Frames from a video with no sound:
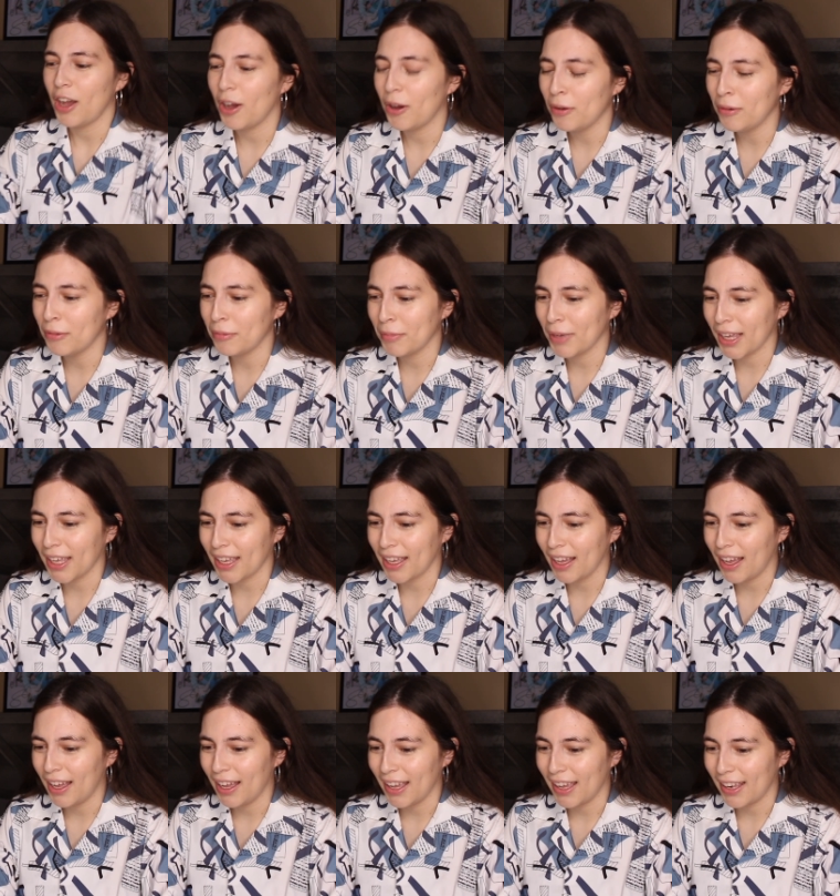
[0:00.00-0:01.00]
Oh my
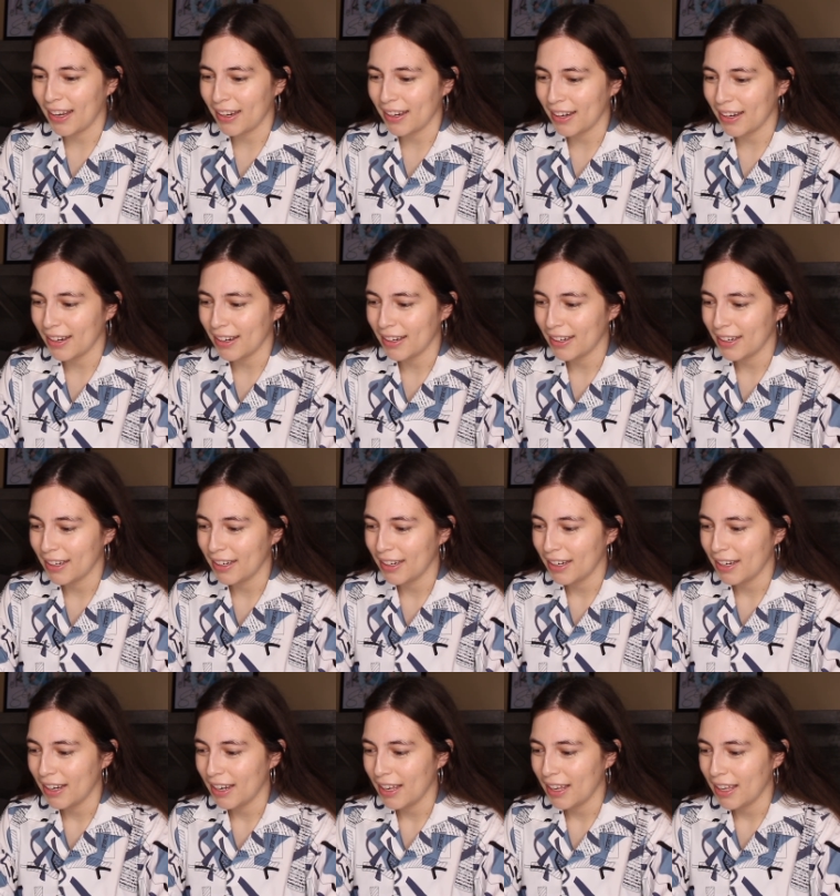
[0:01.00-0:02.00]
god.
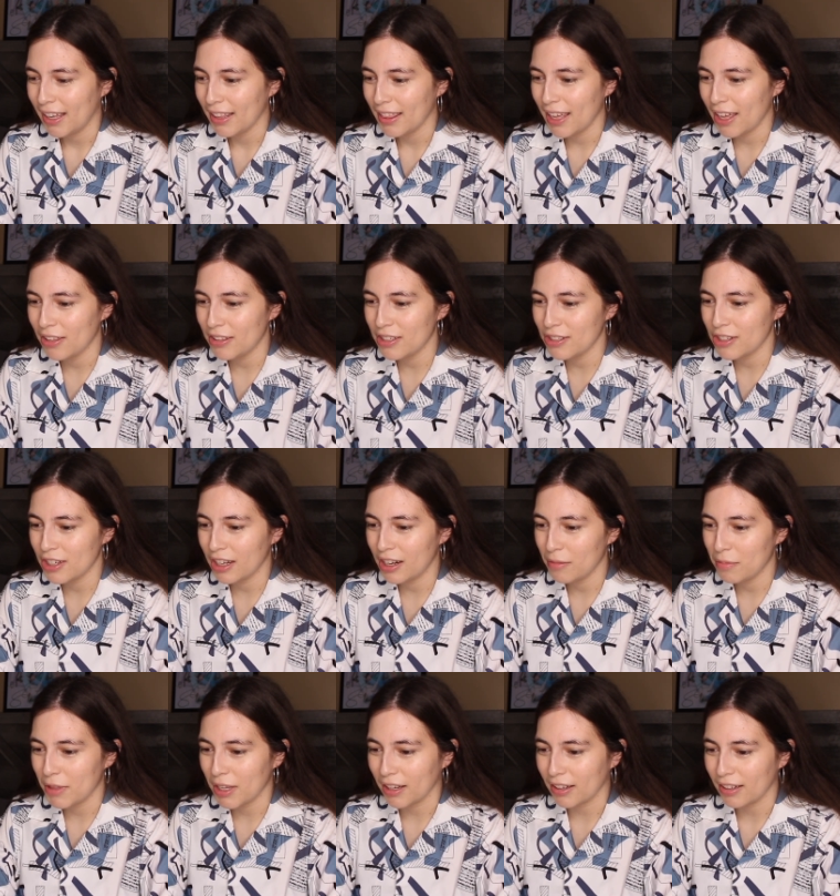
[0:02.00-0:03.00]
What the hell did you
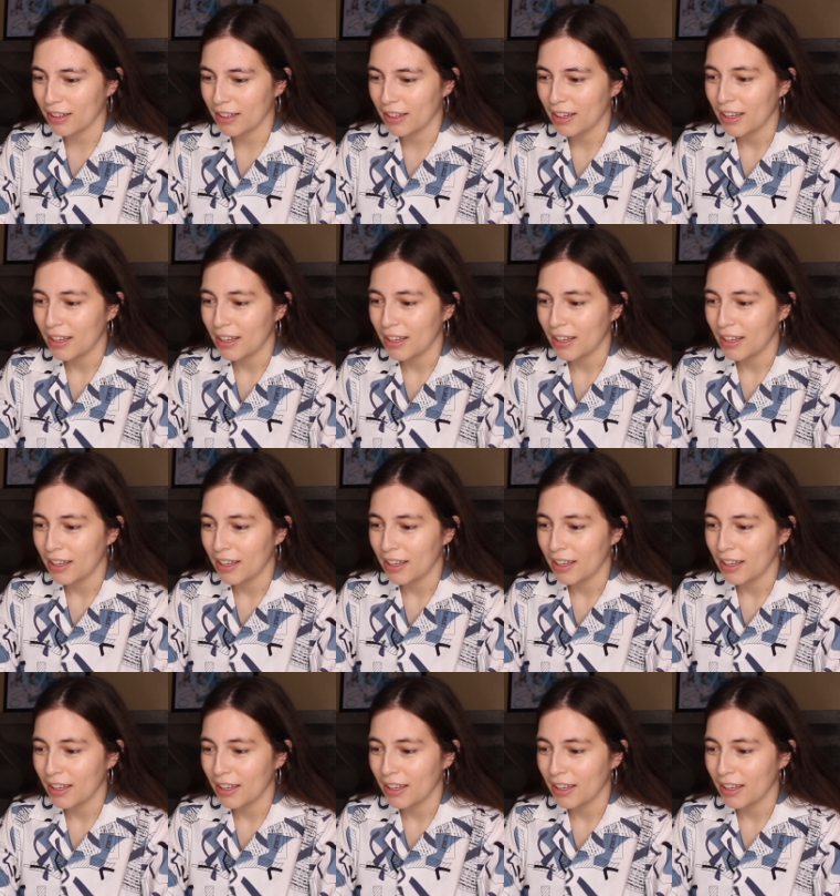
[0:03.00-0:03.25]
get up there?